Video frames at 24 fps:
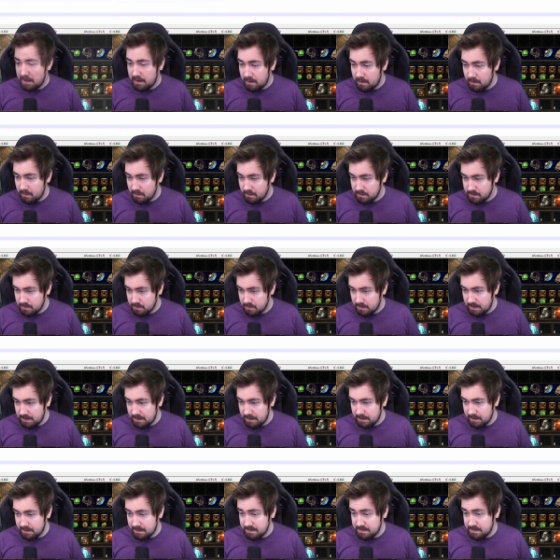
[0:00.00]
I could also
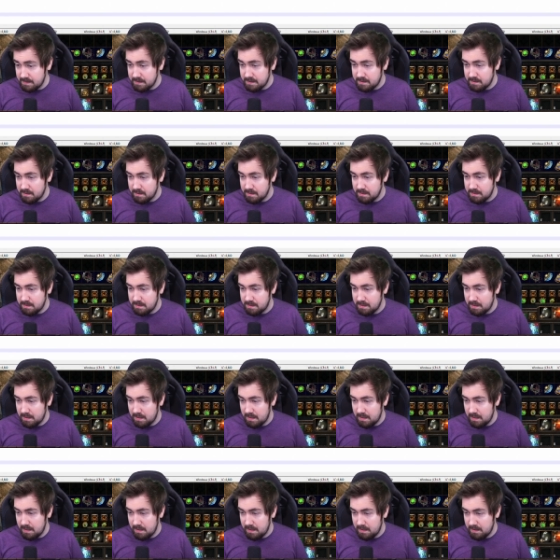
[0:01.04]
like, this is just,
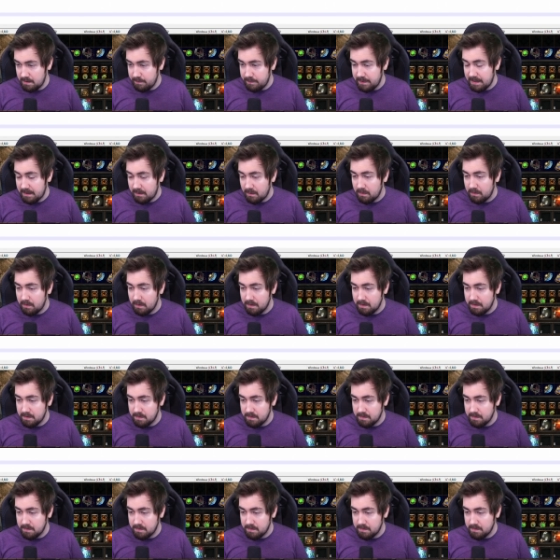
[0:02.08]
uh, the background color